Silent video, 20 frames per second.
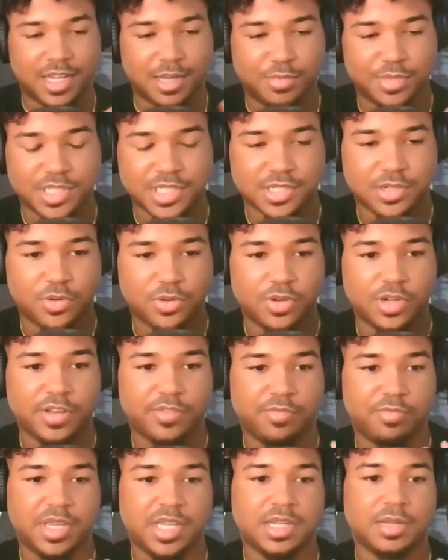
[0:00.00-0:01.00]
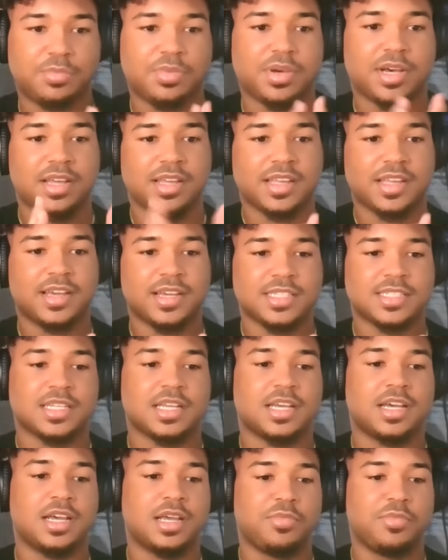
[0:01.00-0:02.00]
episode of Men the
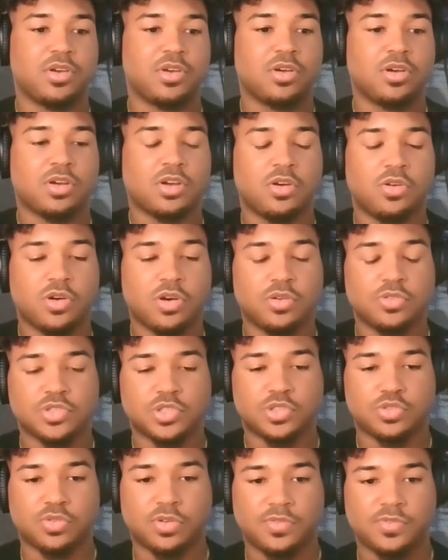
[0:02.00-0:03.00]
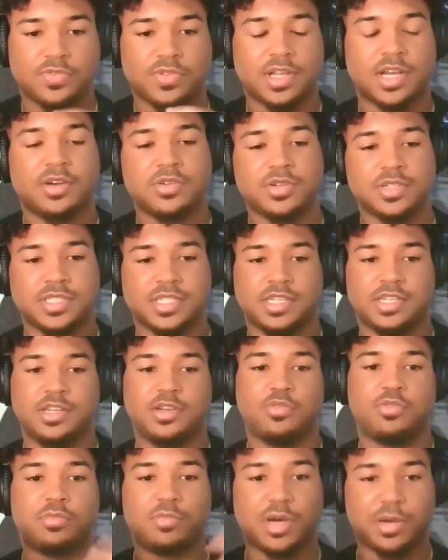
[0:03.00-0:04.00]
Podcast. I am your co host, Jordan Flowers,
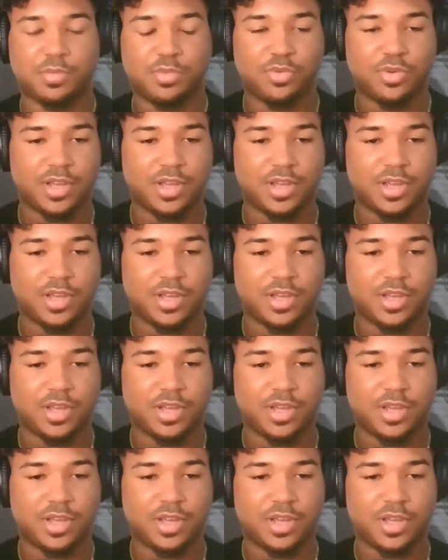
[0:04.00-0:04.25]
here with my